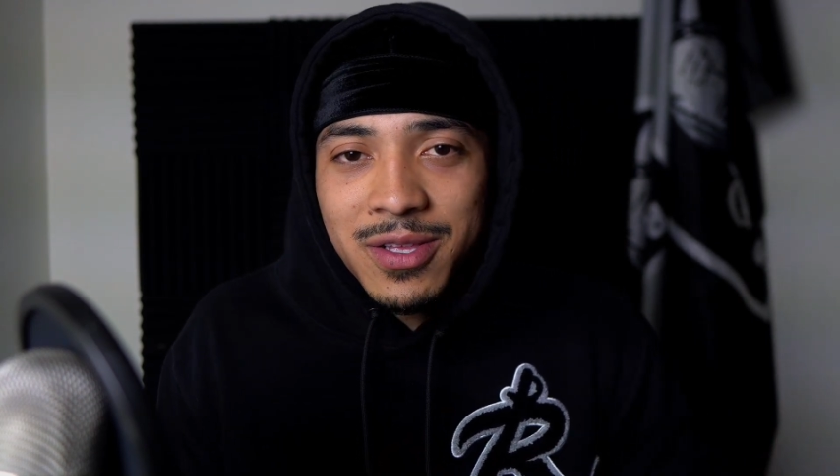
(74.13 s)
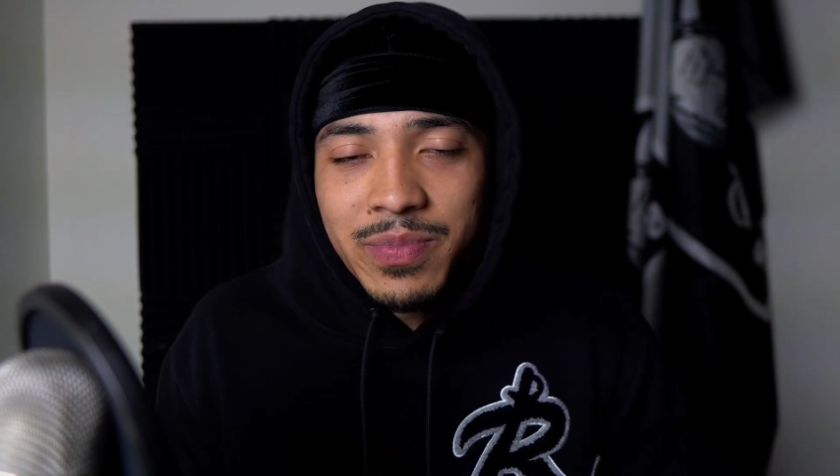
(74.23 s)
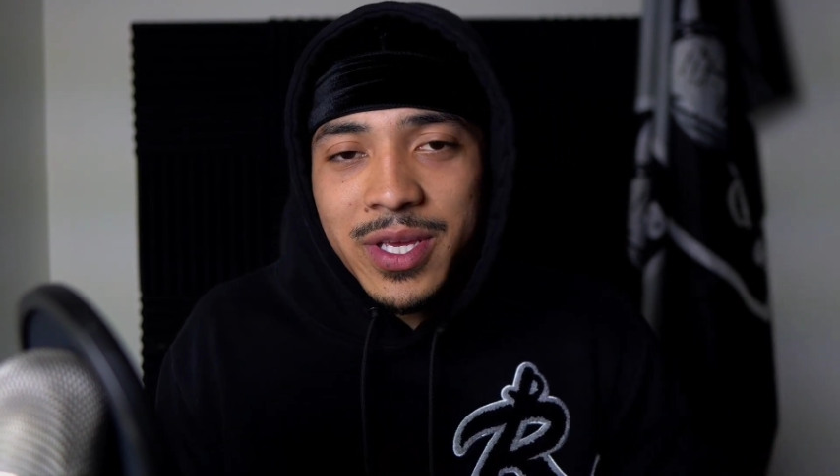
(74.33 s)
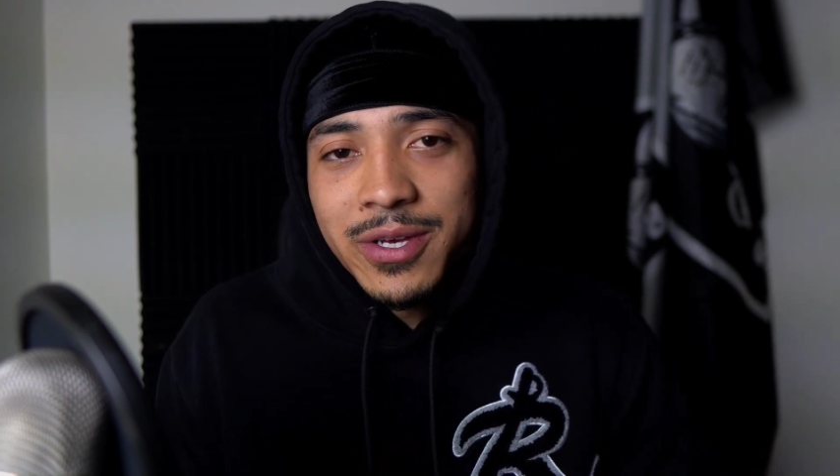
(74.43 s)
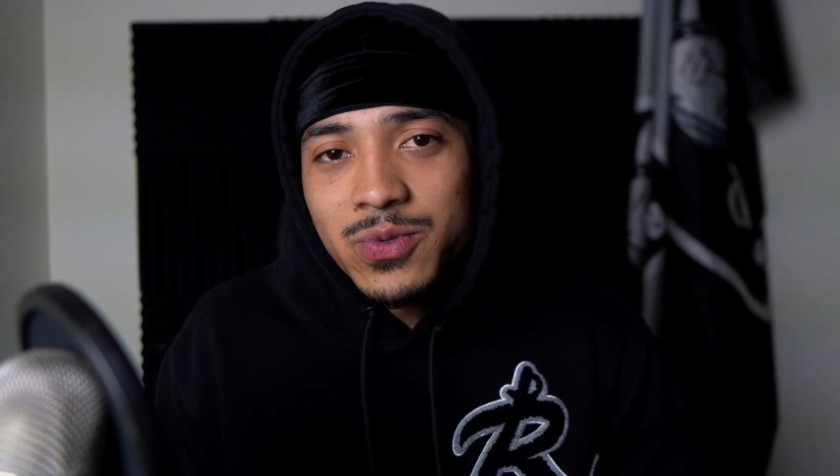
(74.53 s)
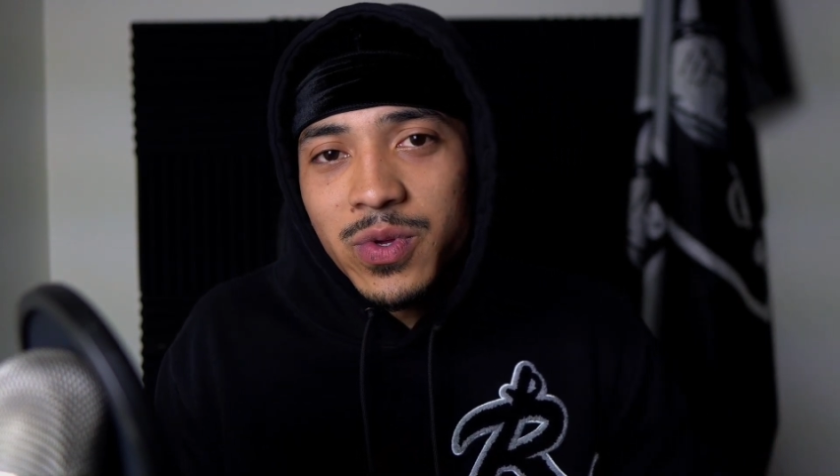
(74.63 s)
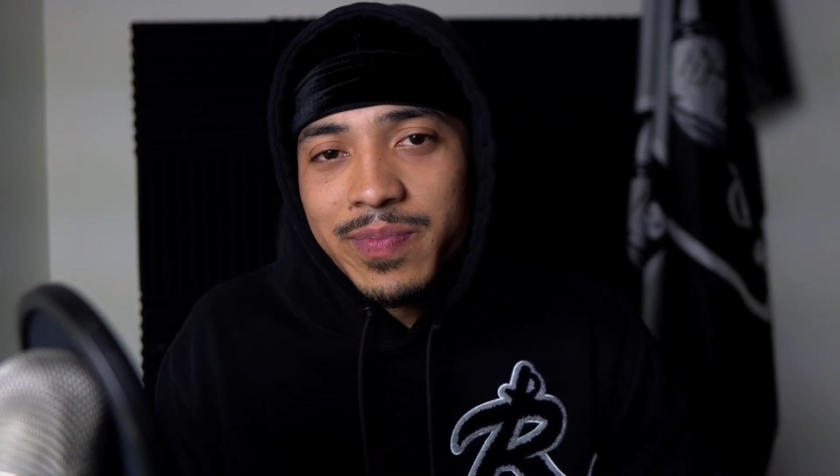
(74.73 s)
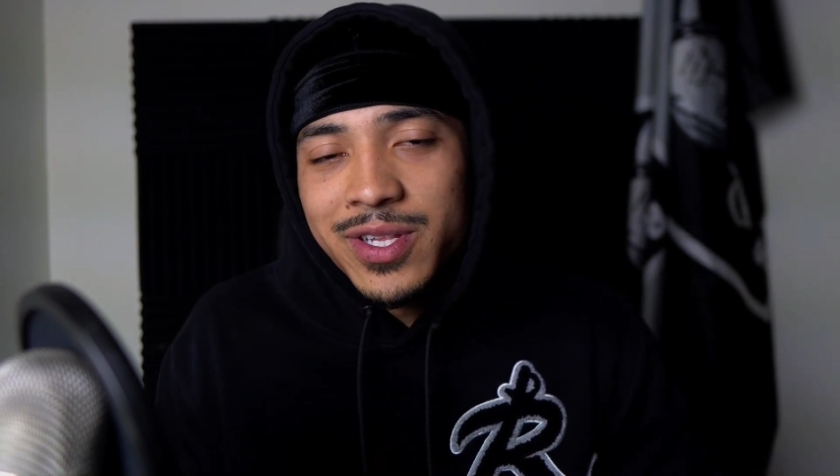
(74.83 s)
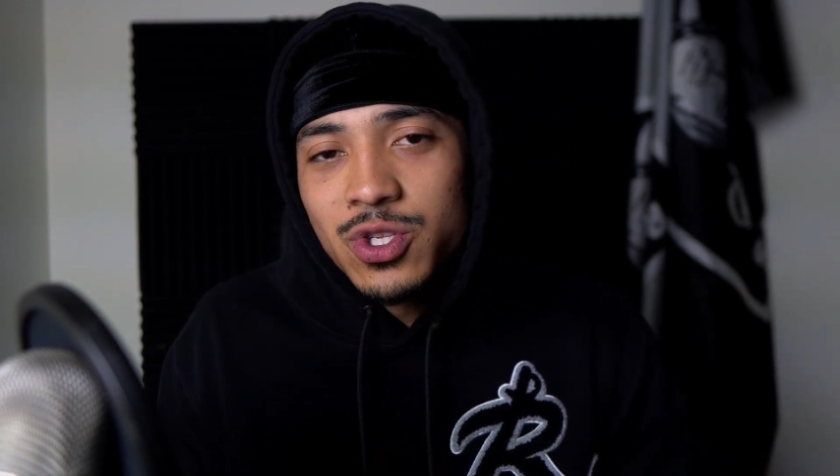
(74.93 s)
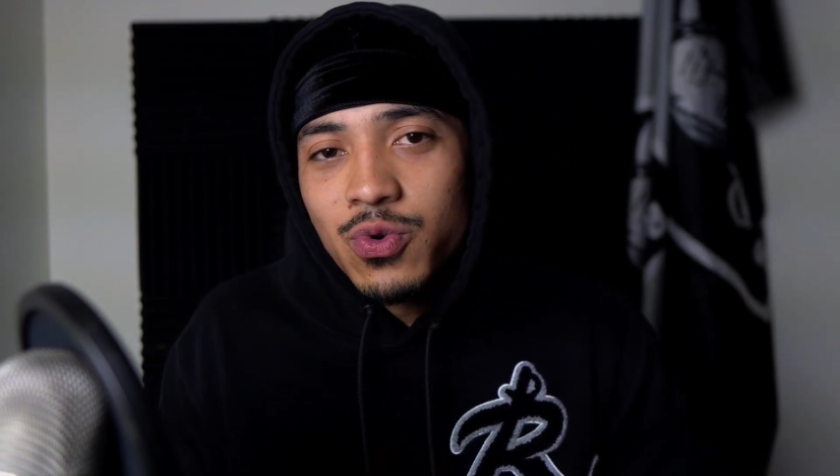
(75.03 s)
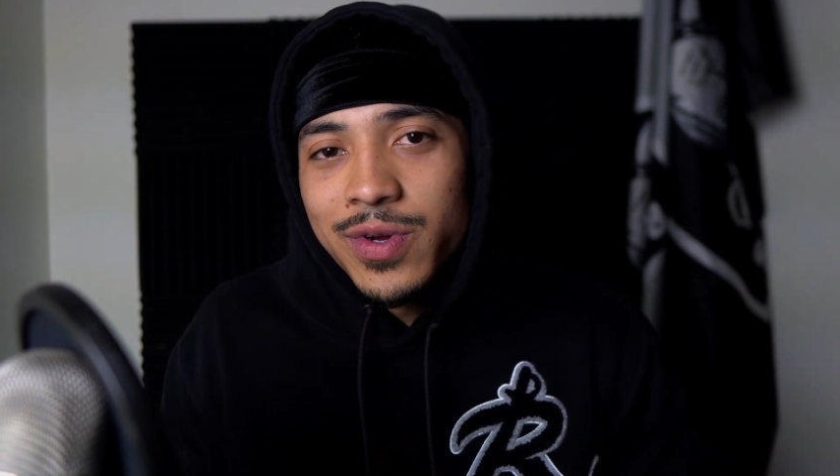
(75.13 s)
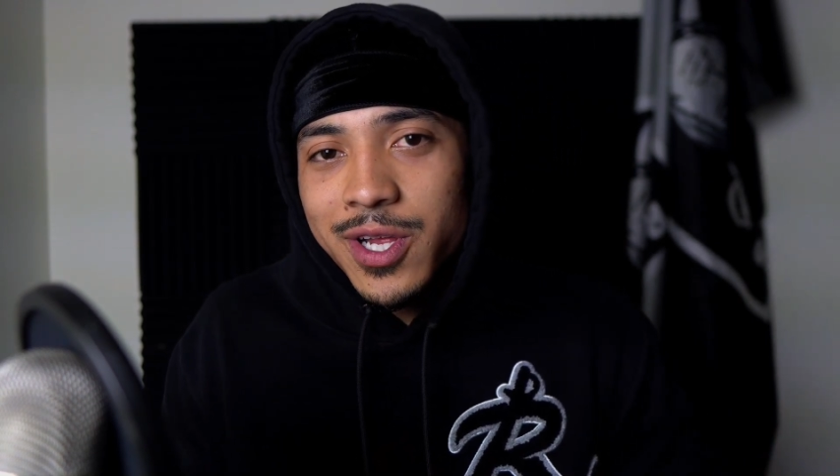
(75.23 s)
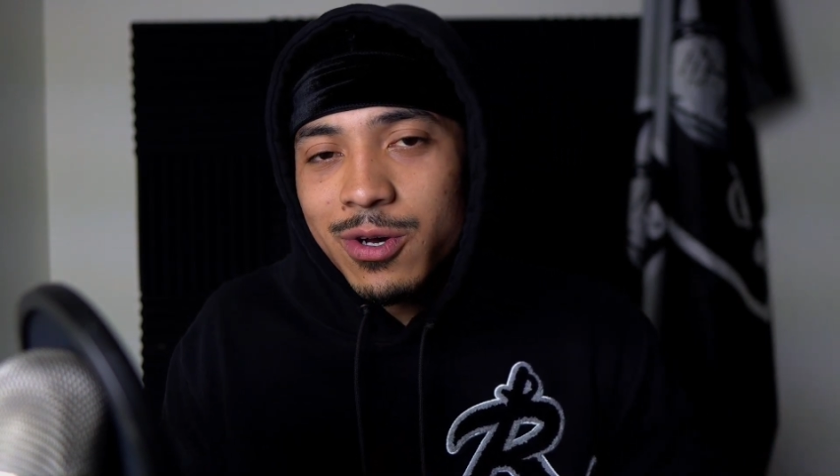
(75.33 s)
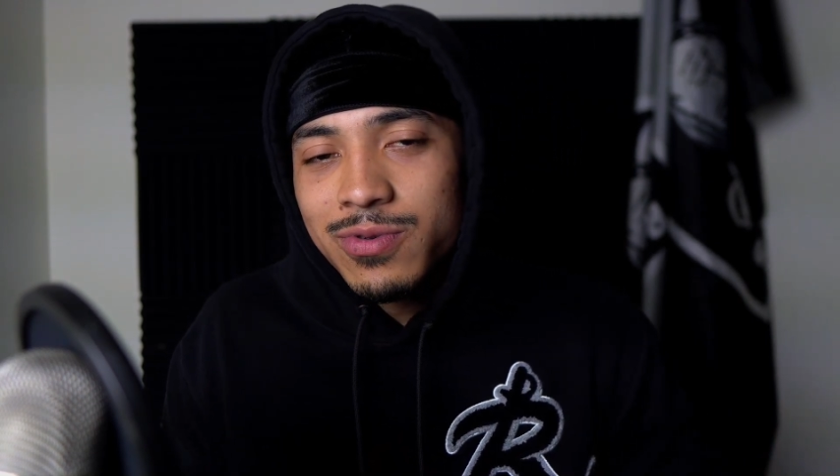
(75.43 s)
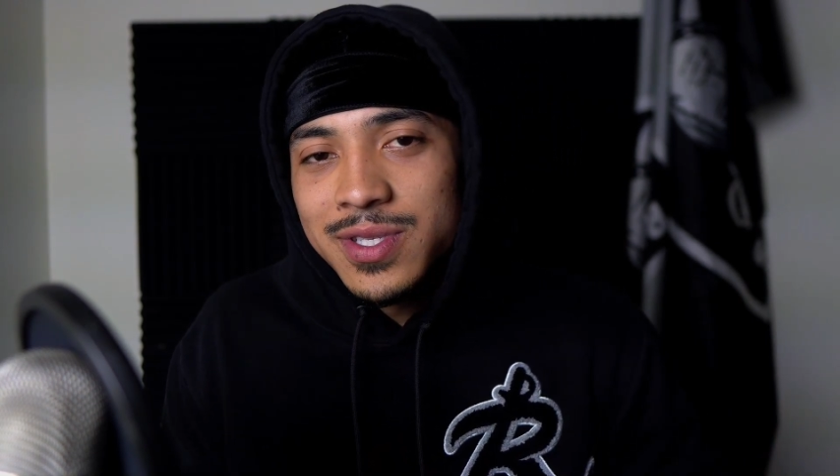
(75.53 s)
because we've been
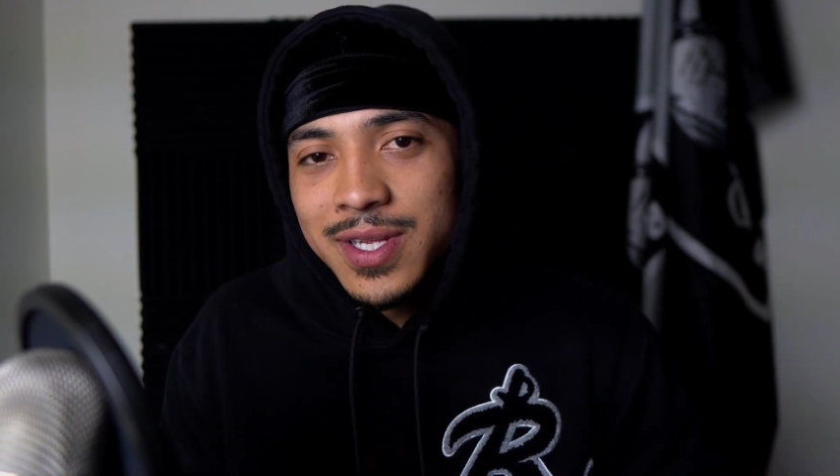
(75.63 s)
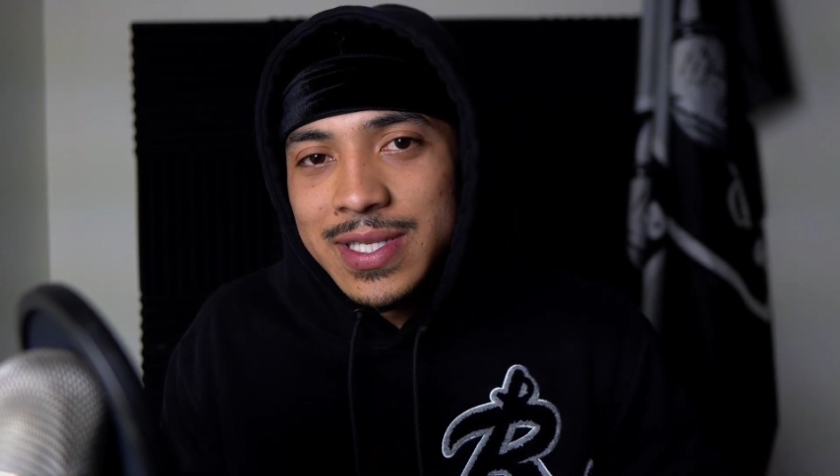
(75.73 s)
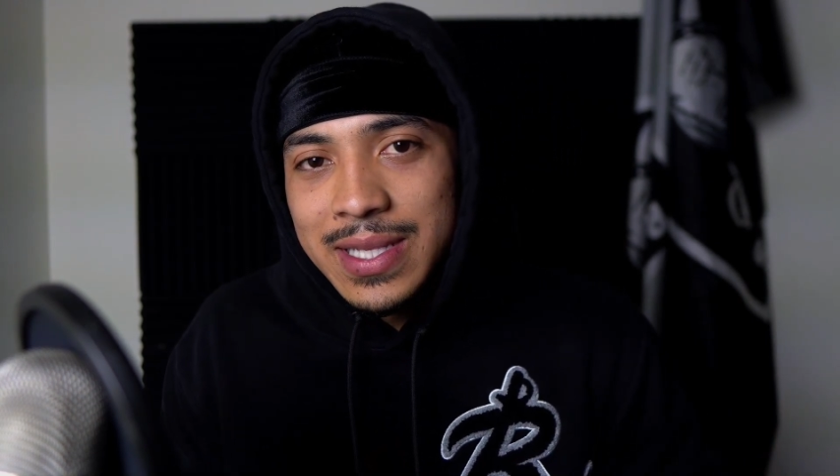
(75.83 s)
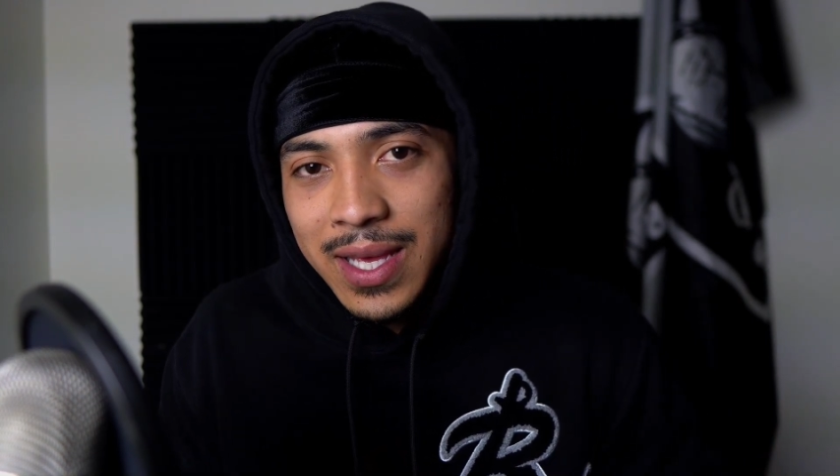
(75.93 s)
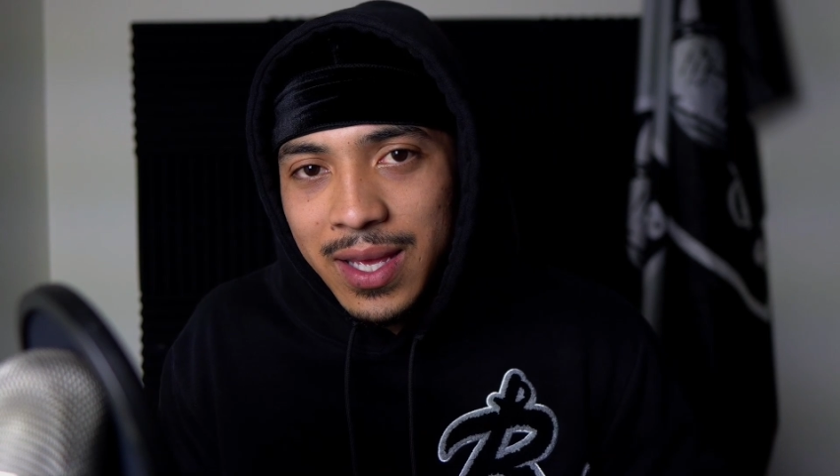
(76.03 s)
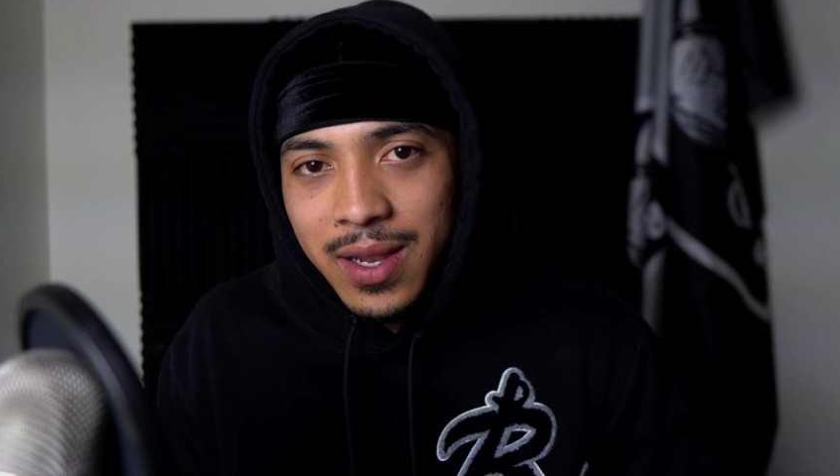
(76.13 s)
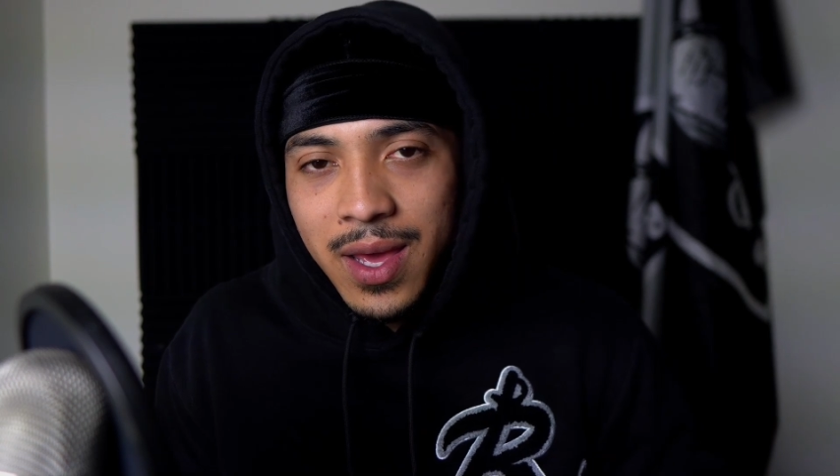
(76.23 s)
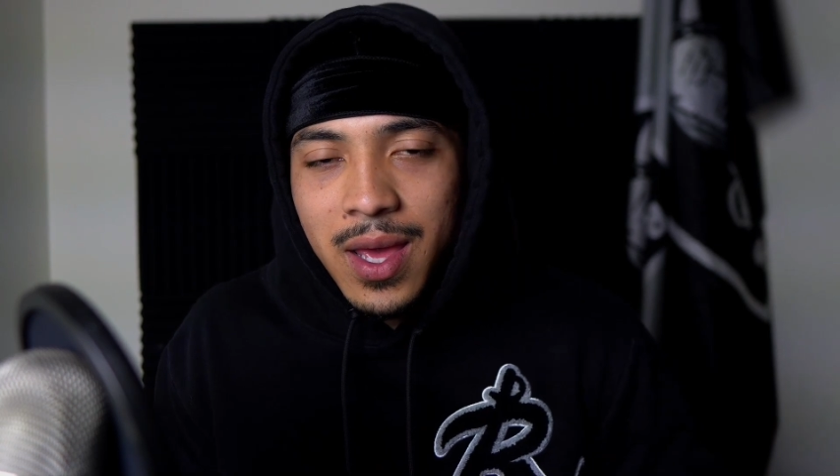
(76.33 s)
2-0 since then.